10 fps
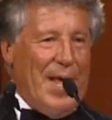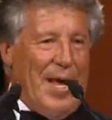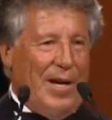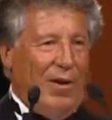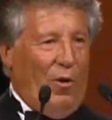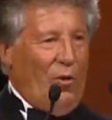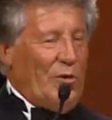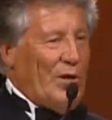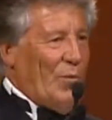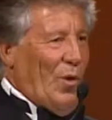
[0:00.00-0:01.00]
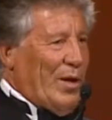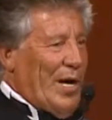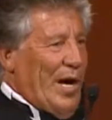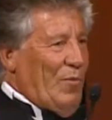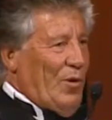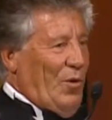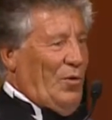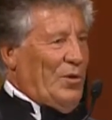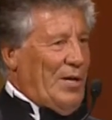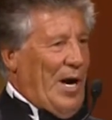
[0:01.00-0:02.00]
and one guy would
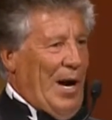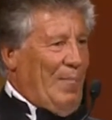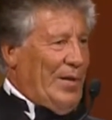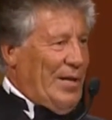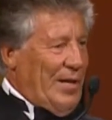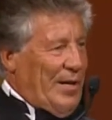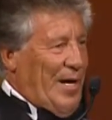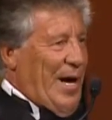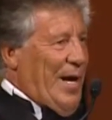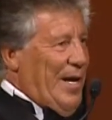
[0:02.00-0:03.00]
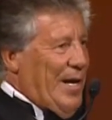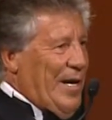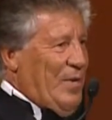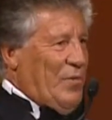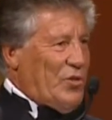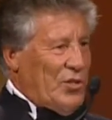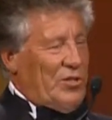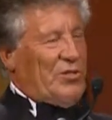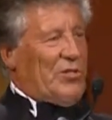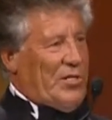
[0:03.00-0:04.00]
hold a knob and the other guy would
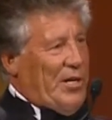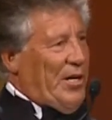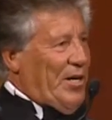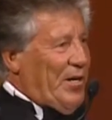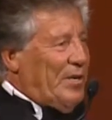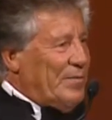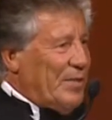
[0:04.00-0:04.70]
just steer